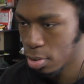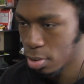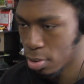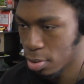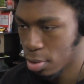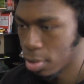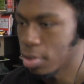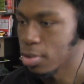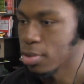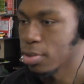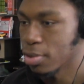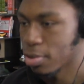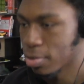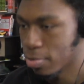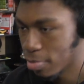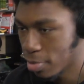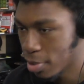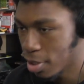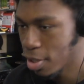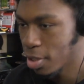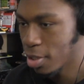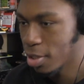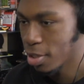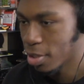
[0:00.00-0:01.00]
Ugh,
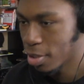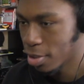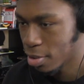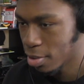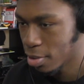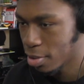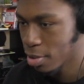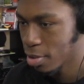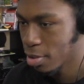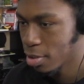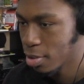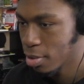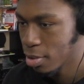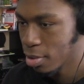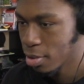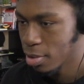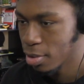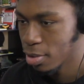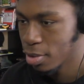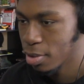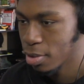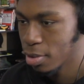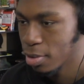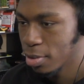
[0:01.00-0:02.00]
man.
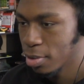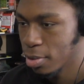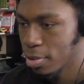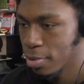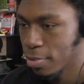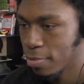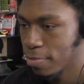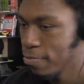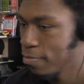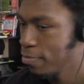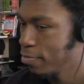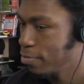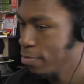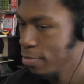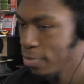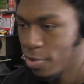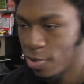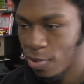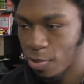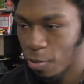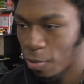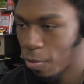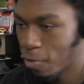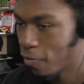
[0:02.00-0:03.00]

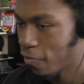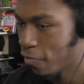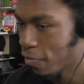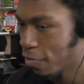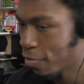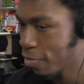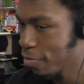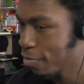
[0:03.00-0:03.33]
It's over.